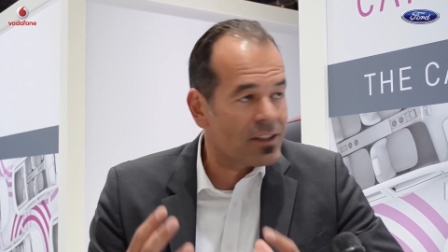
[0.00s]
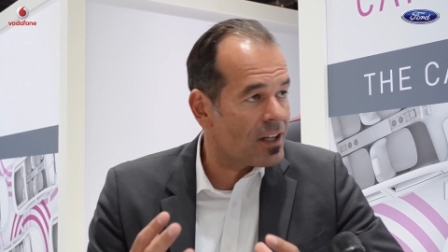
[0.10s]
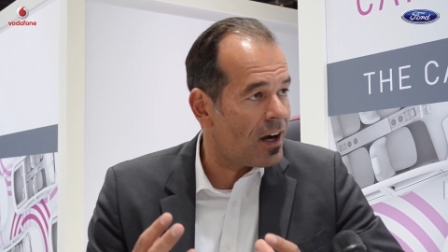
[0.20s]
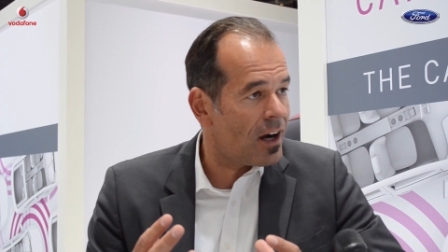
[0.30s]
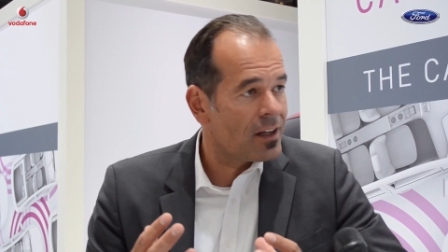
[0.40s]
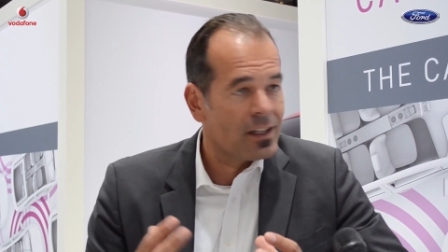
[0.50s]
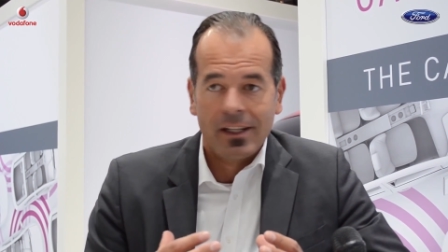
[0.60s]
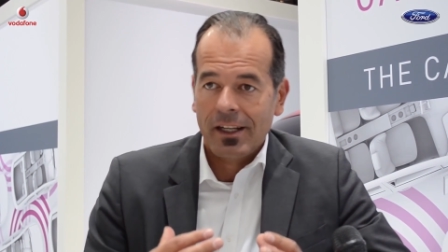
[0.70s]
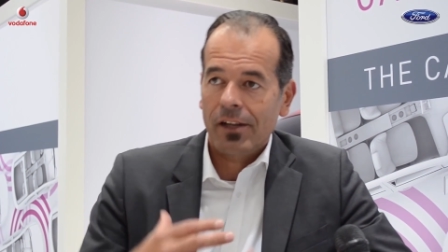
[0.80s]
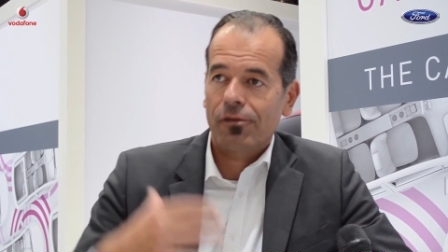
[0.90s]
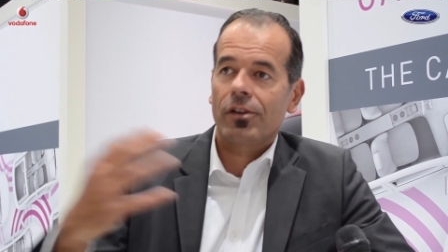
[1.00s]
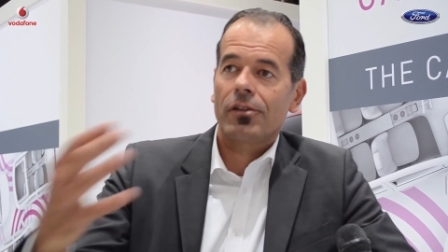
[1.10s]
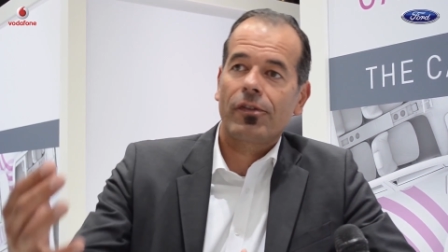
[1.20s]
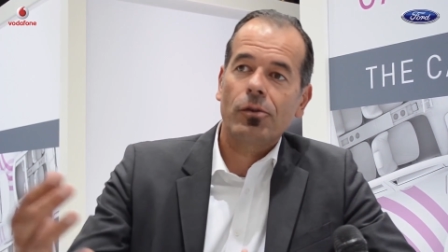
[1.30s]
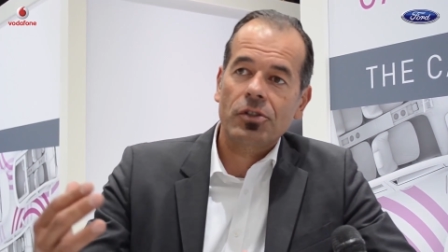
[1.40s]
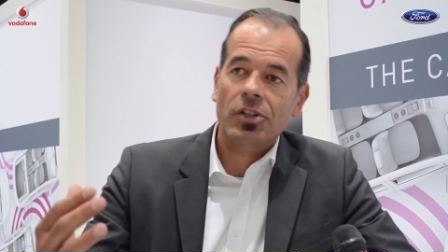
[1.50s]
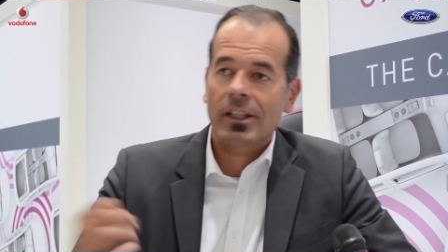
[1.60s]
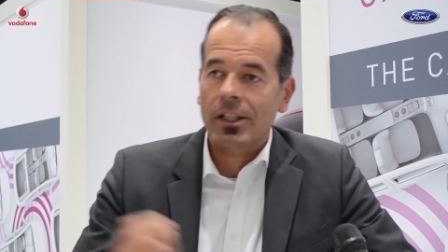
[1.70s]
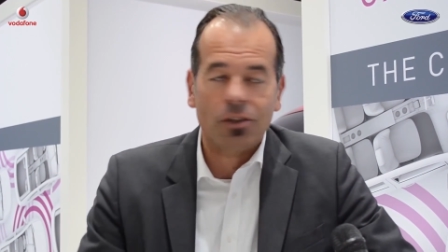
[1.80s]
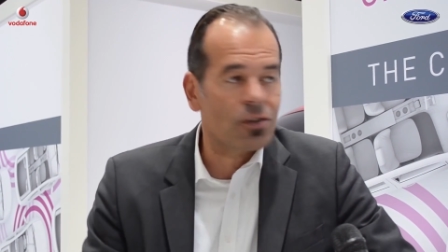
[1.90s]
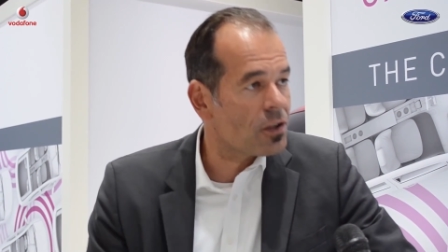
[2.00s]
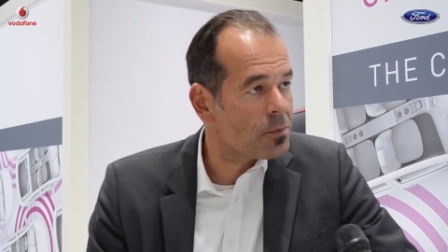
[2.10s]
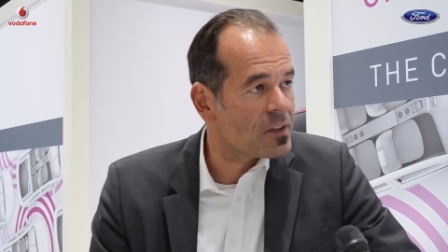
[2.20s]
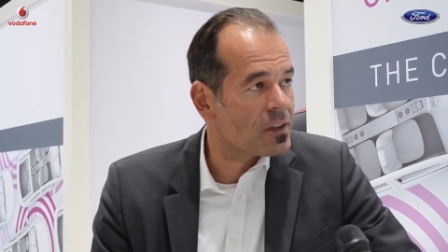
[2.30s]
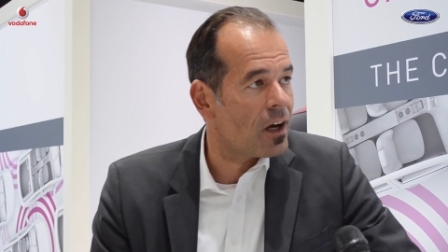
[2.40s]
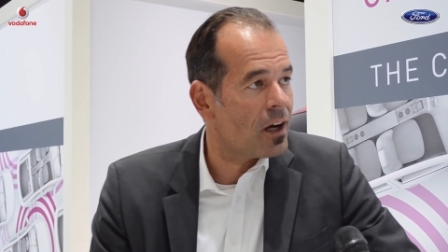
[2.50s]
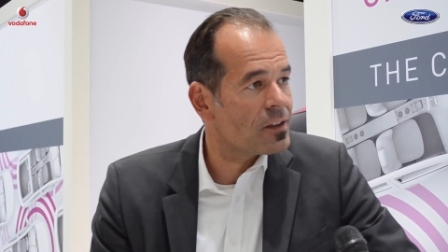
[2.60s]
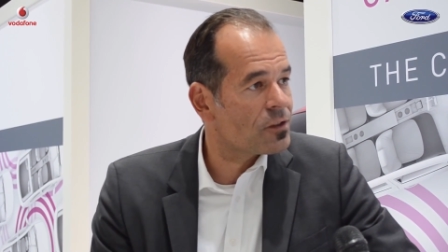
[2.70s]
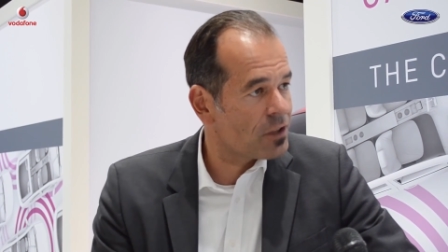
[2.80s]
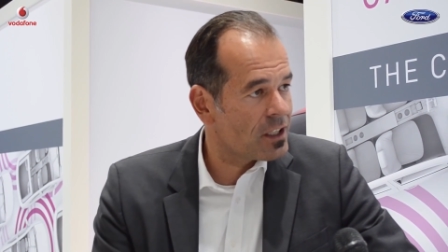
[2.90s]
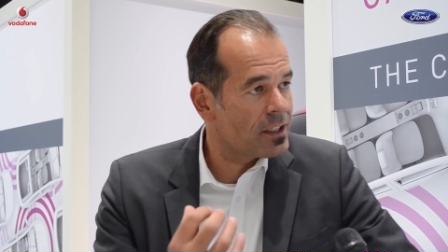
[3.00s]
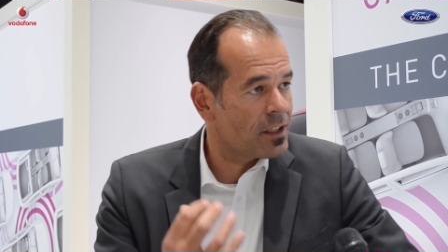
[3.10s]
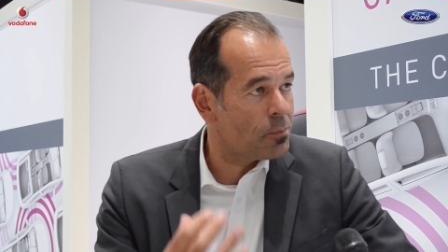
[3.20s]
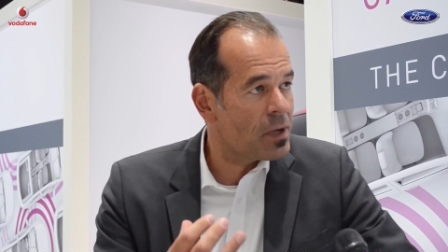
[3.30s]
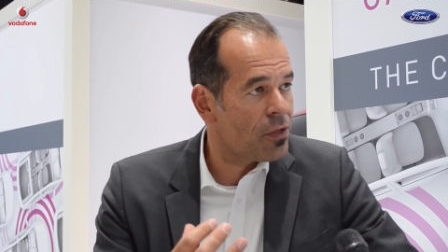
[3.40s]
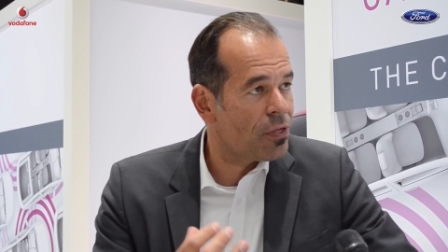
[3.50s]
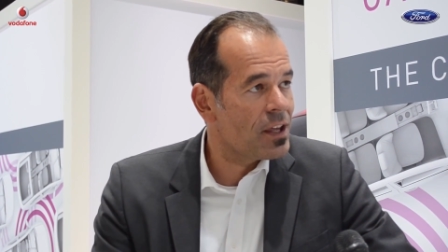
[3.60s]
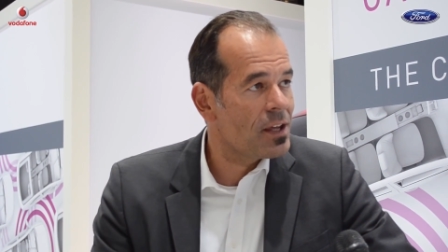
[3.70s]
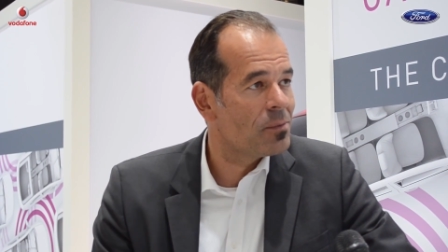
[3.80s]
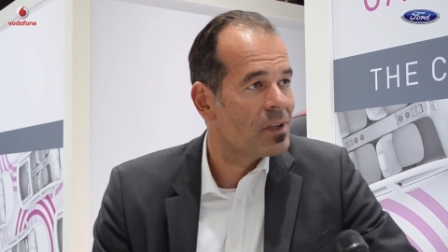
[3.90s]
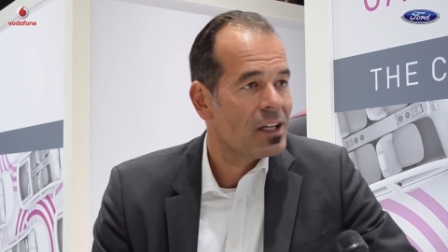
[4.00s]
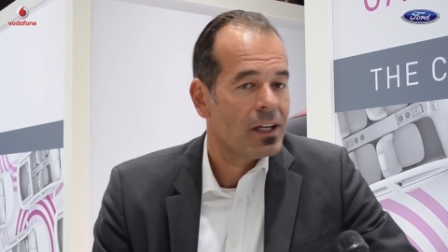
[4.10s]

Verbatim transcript: car and for the future the autonomous car is really the big theme.